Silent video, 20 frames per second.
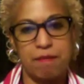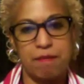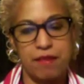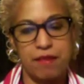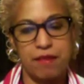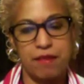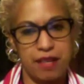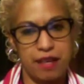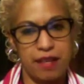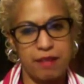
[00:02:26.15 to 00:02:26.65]

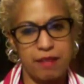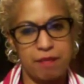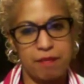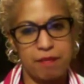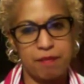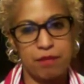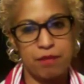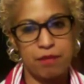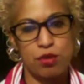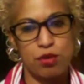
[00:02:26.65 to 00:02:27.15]
that I'm
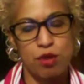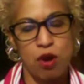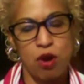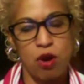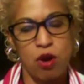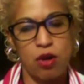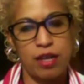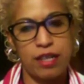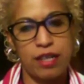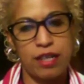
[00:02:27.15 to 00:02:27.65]

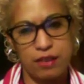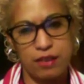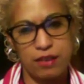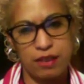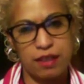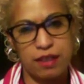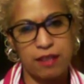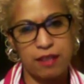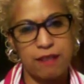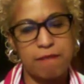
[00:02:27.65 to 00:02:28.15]
strong and
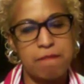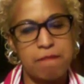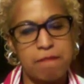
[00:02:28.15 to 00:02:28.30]
healthy,